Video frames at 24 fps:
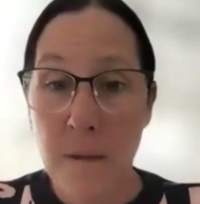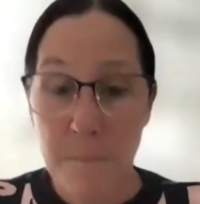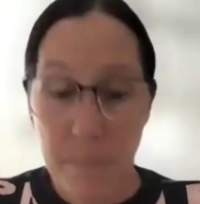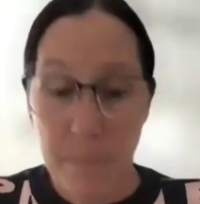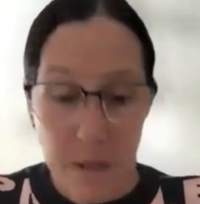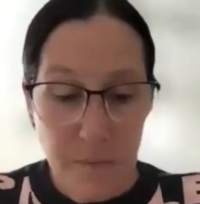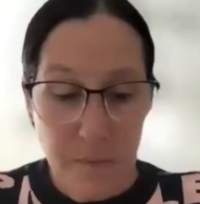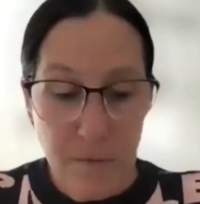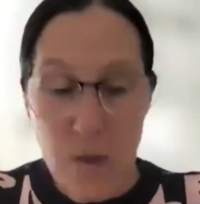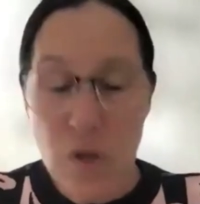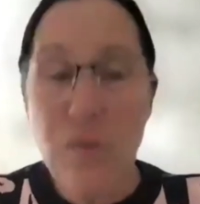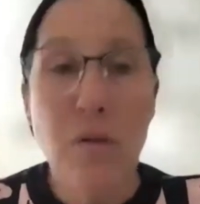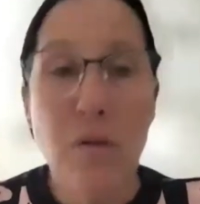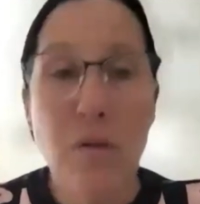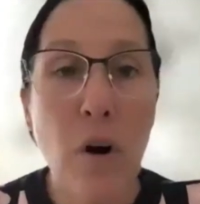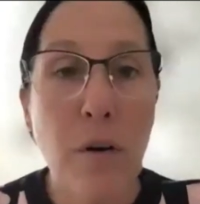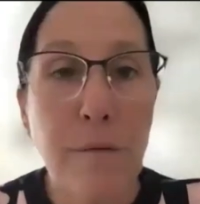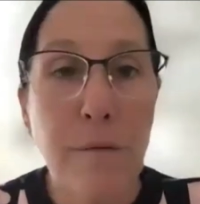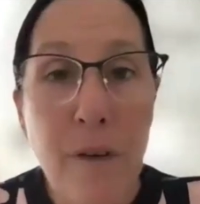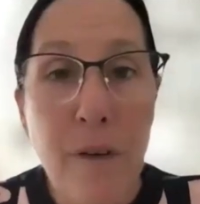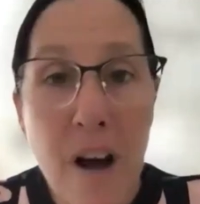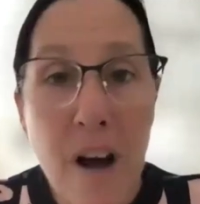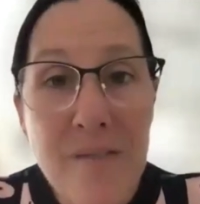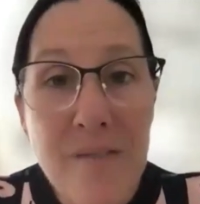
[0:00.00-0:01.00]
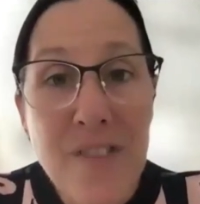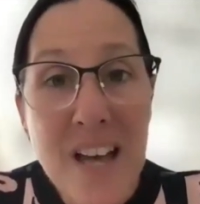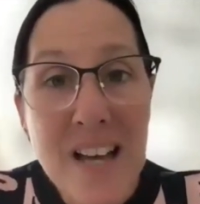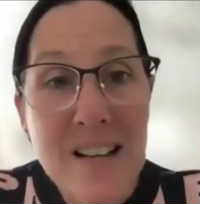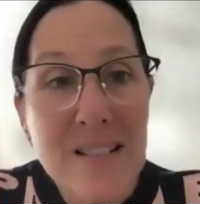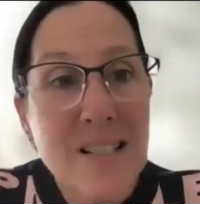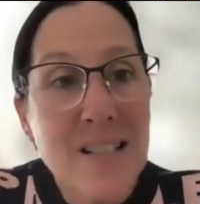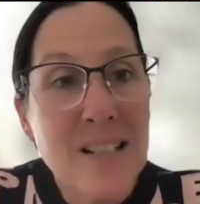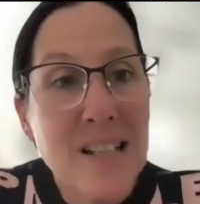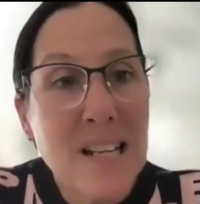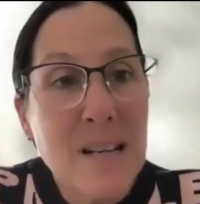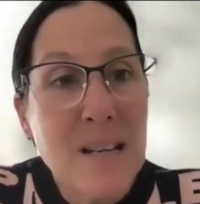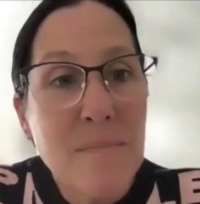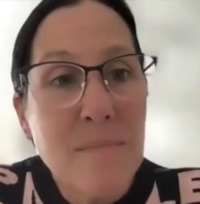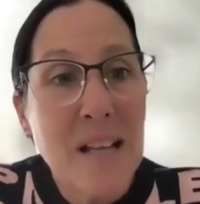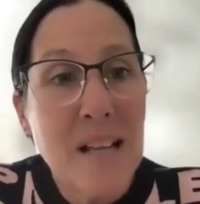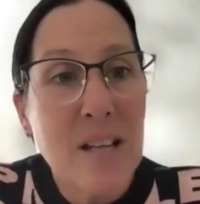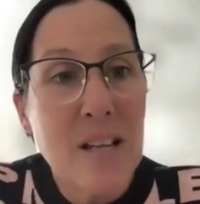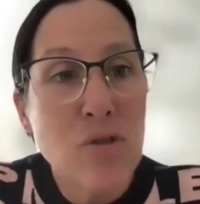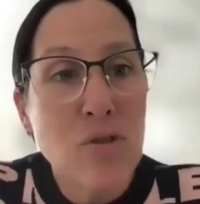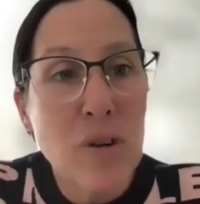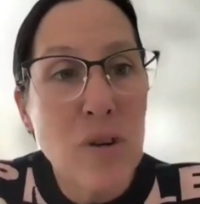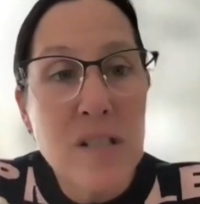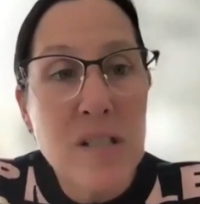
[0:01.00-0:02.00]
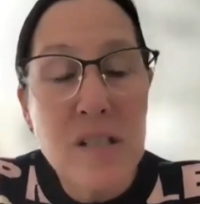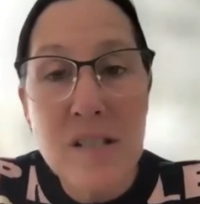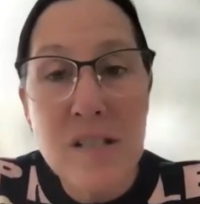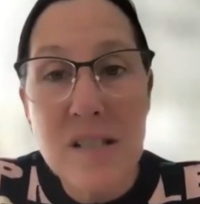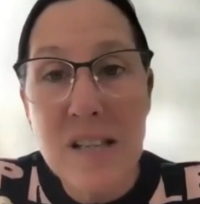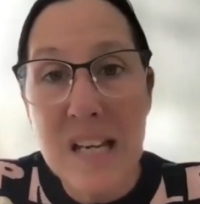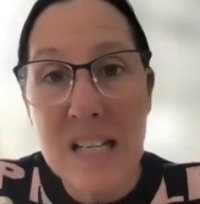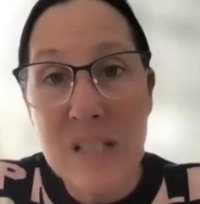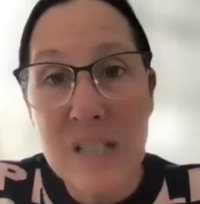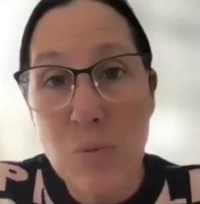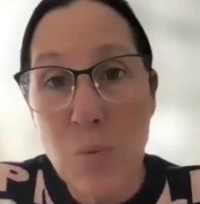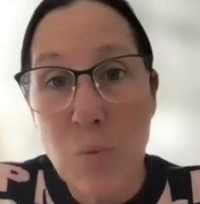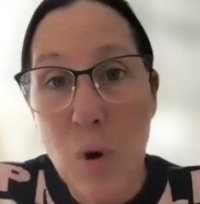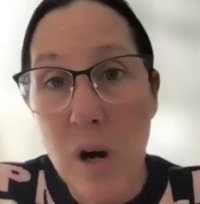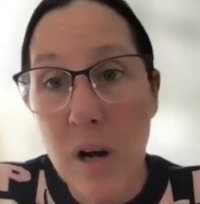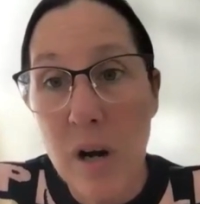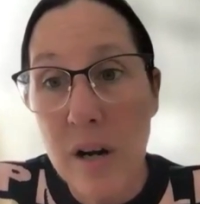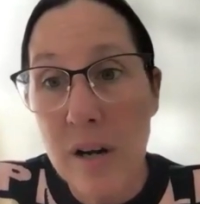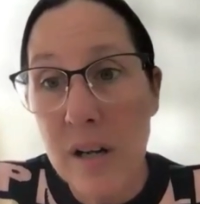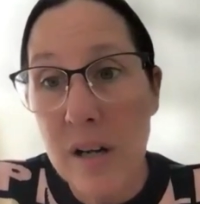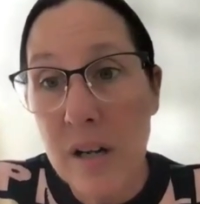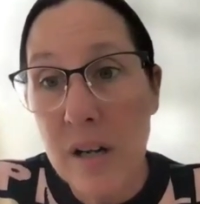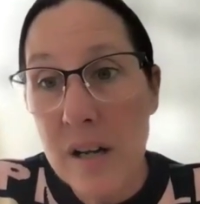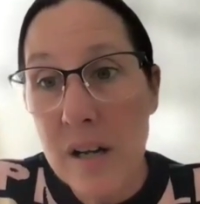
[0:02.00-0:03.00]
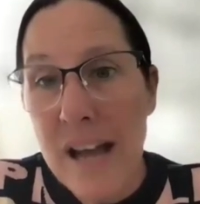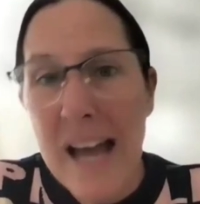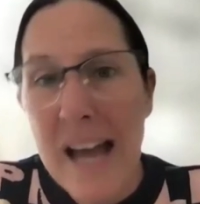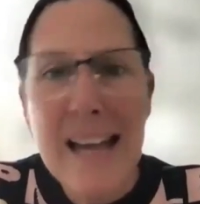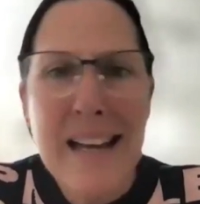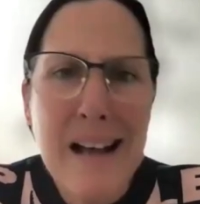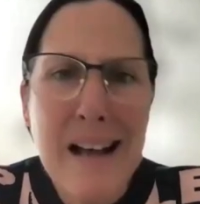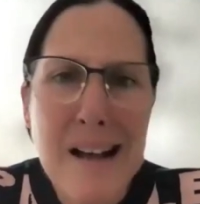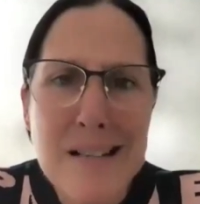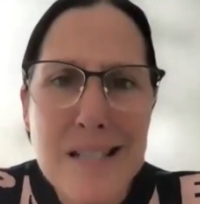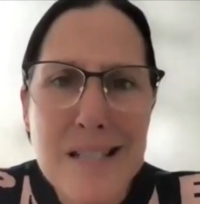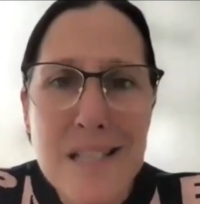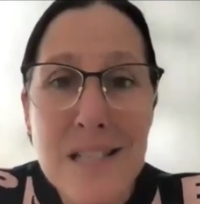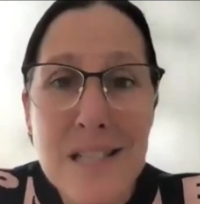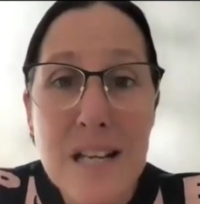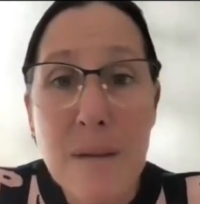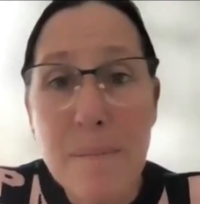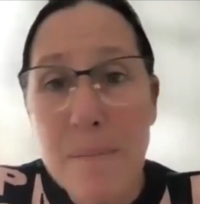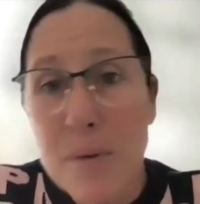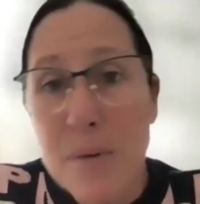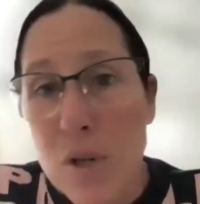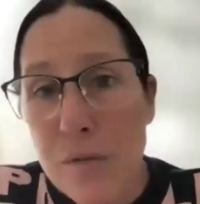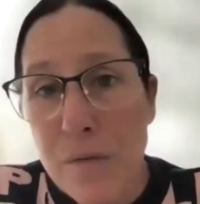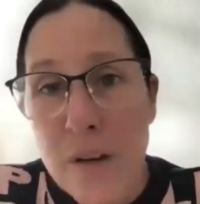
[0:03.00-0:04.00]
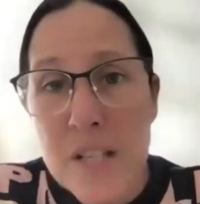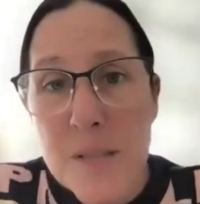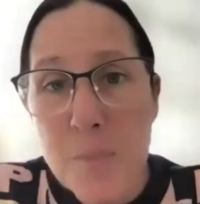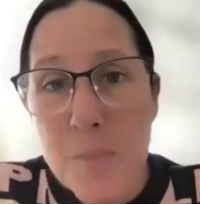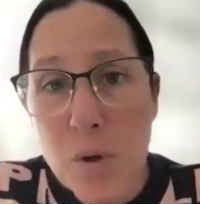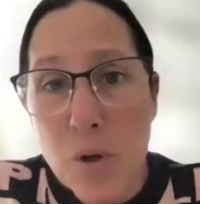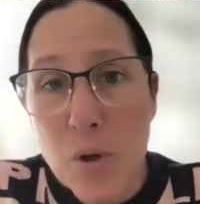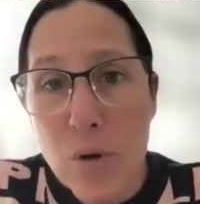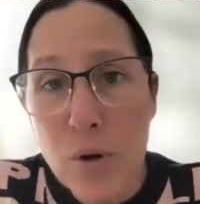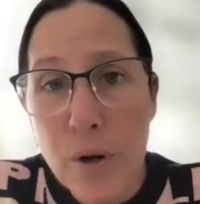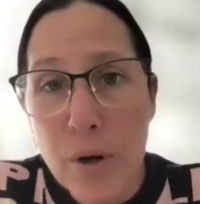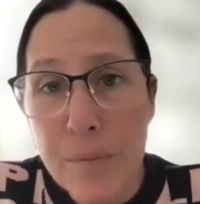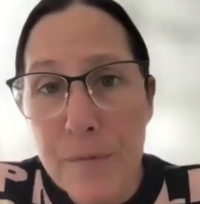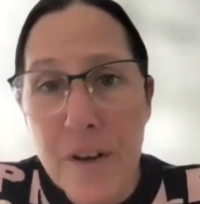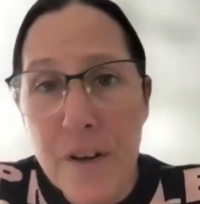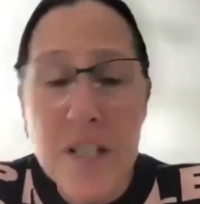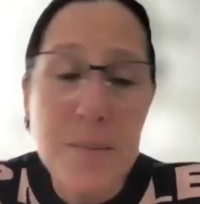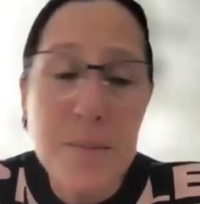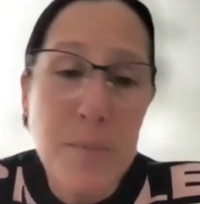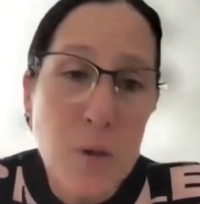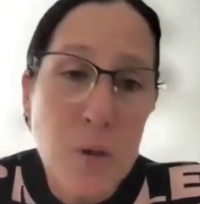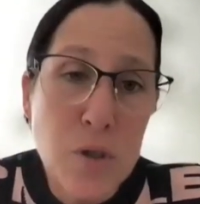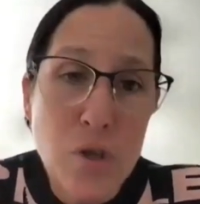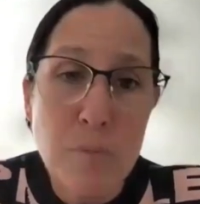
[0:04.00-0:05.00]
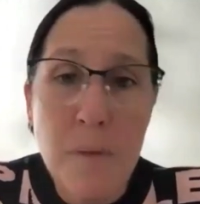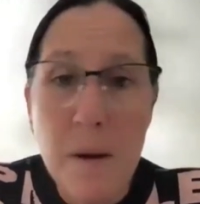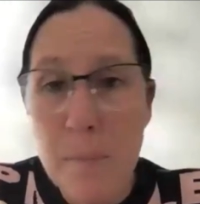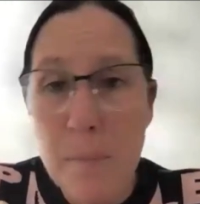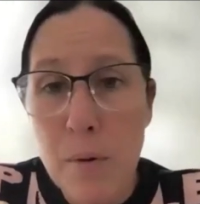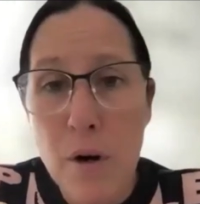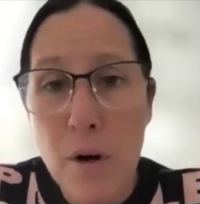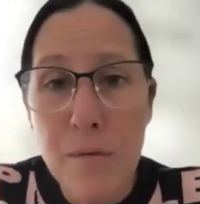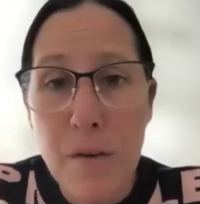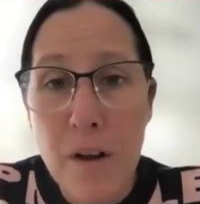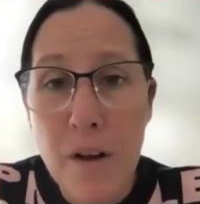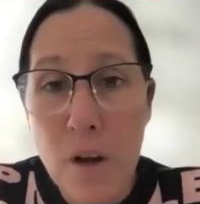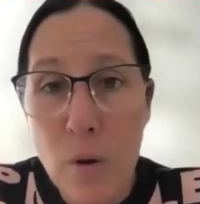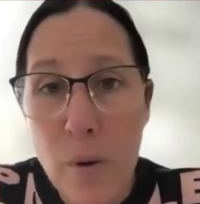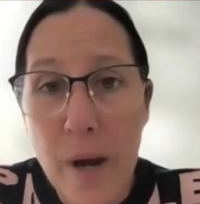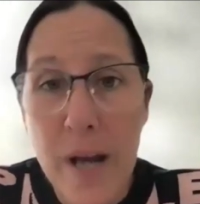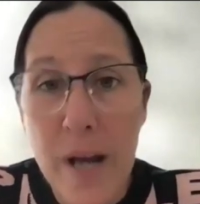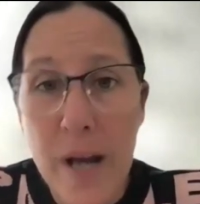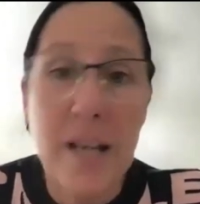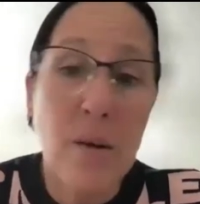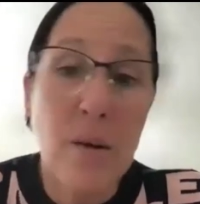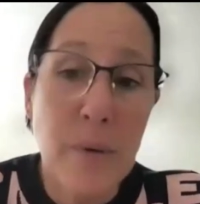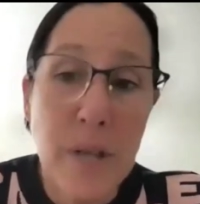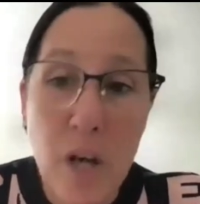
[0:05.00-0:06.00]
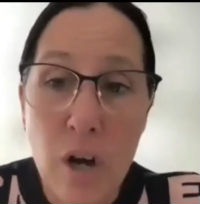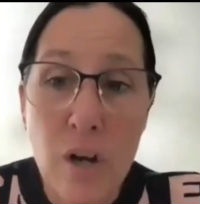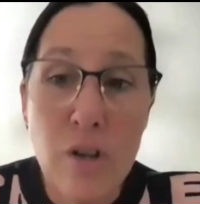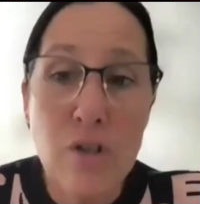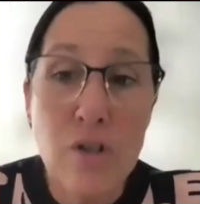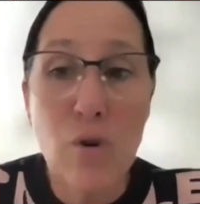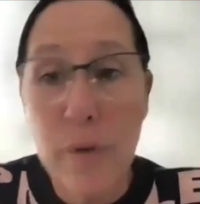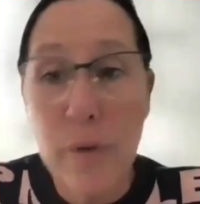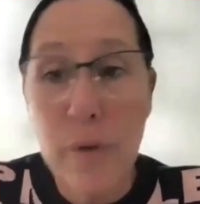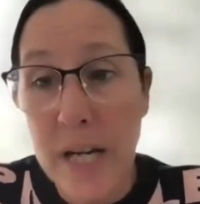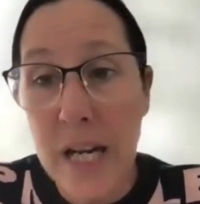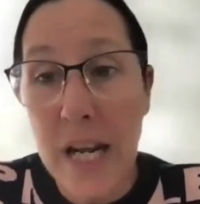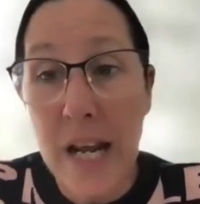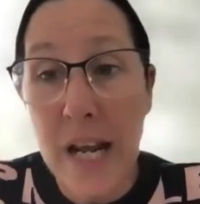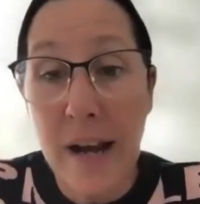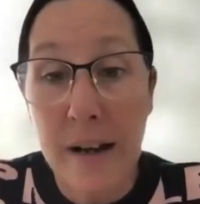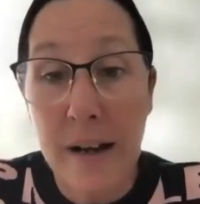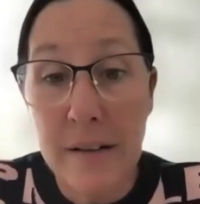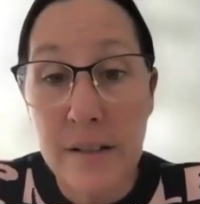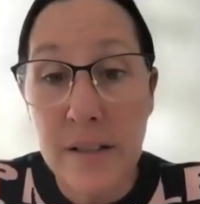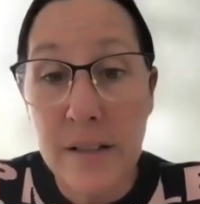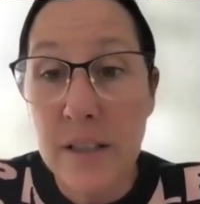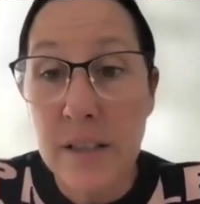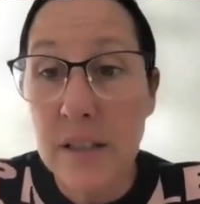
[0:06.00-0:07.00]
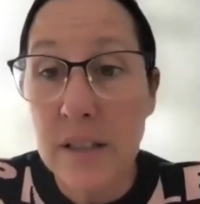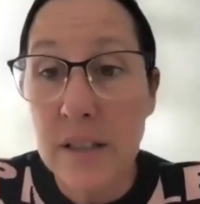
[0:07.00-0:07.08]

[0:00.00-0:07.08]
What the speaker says: But if you've got 5,000 email addresses, guess what? Hey guys, I set up a new Facebook group. Facebook took my profile away. Here we go. Join here.